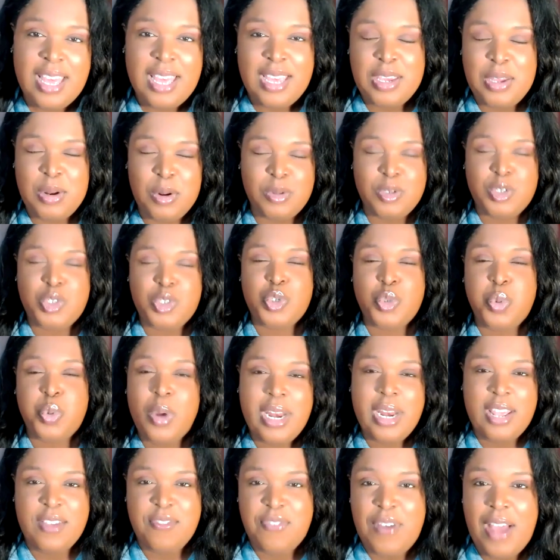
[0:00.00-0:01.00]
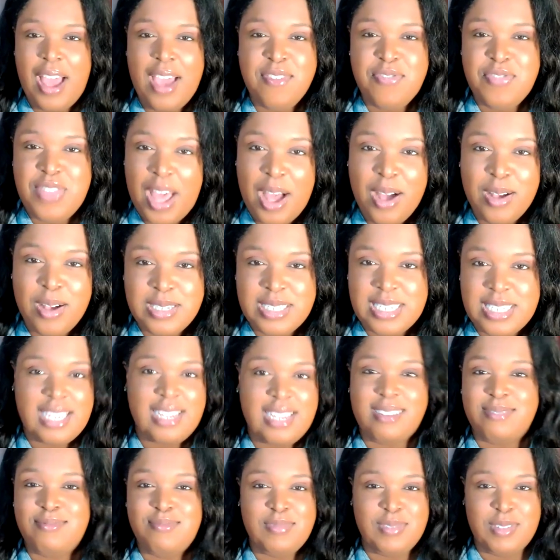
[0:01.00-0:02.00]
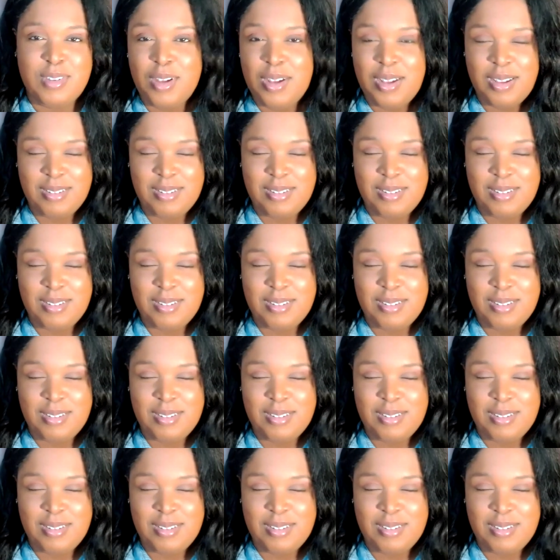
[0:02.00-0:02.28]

you know, 25,000